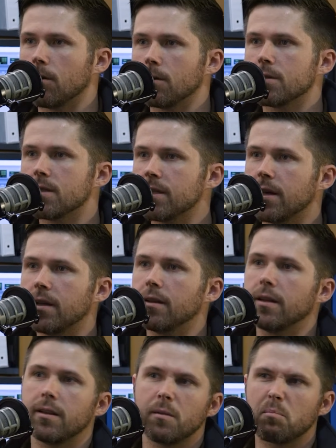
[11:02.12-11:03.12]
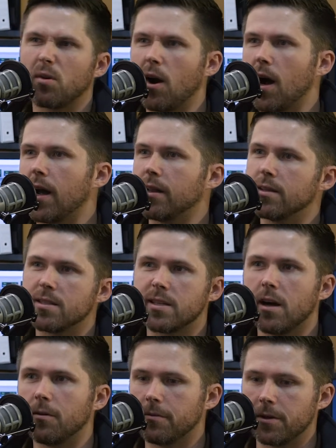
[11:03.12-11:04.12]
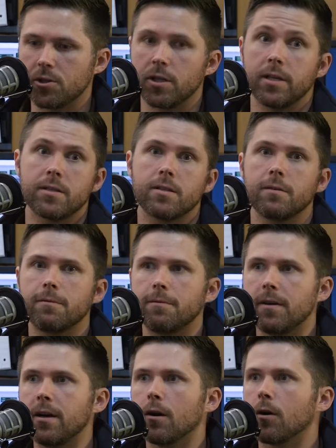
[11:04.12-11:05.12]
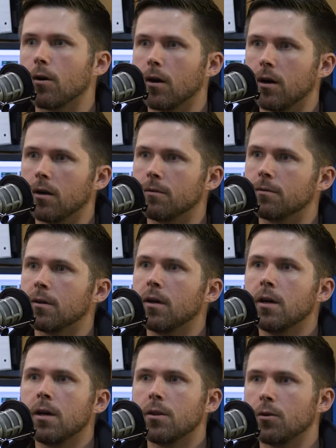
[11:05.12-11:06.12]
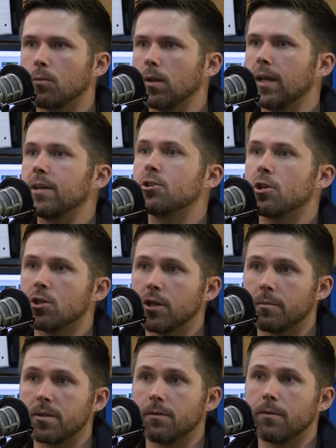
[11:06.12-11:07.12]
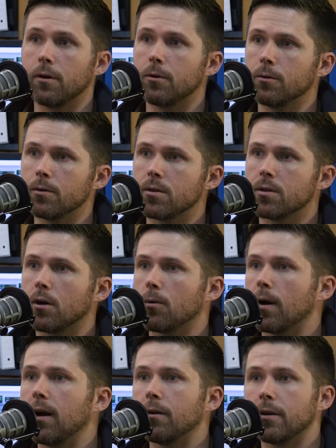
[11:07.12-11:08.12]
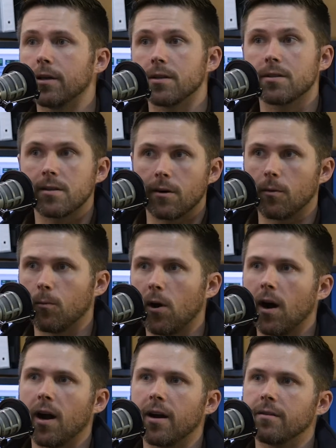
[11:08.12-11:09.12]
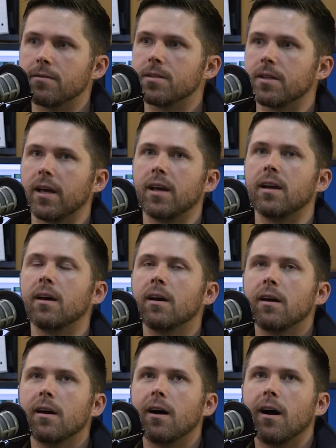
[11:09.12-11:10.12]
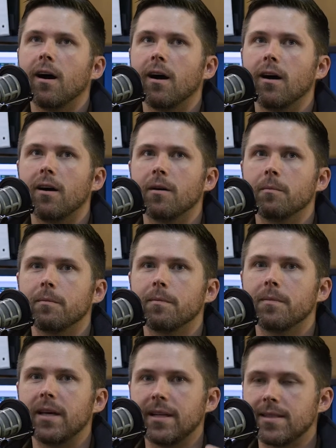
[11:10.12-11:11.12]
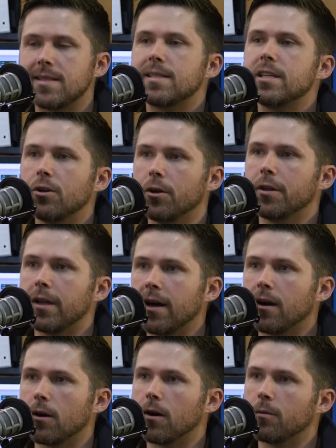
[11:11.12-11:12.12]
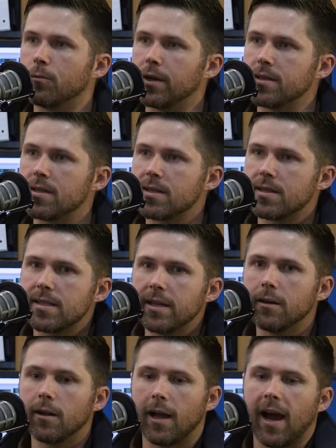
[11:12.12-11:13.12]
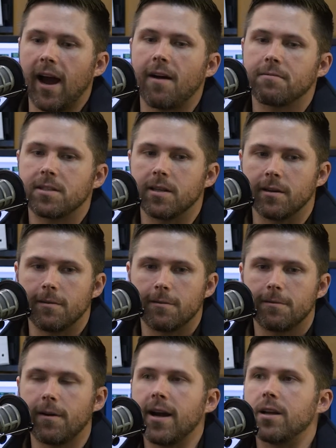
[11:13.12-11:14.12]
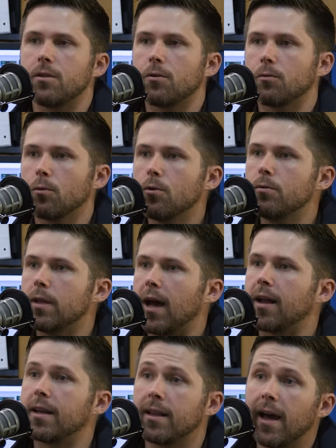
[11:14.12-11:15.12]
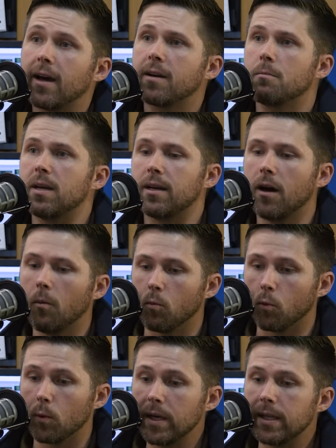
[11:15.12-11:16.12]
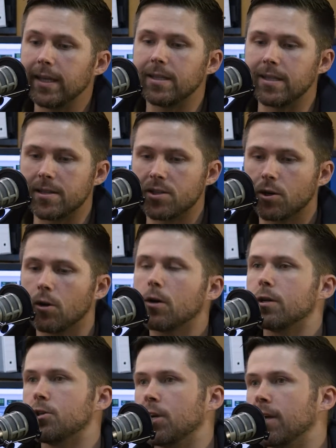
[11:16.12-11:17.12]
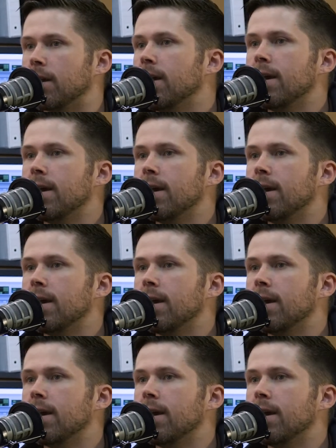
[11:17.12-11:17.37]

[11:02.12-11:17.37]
our sin that the pride, the selfishness, the fear of the relationships of those around us, our wives, they um, it's still there and we still have to fight through that and that can become really discouraging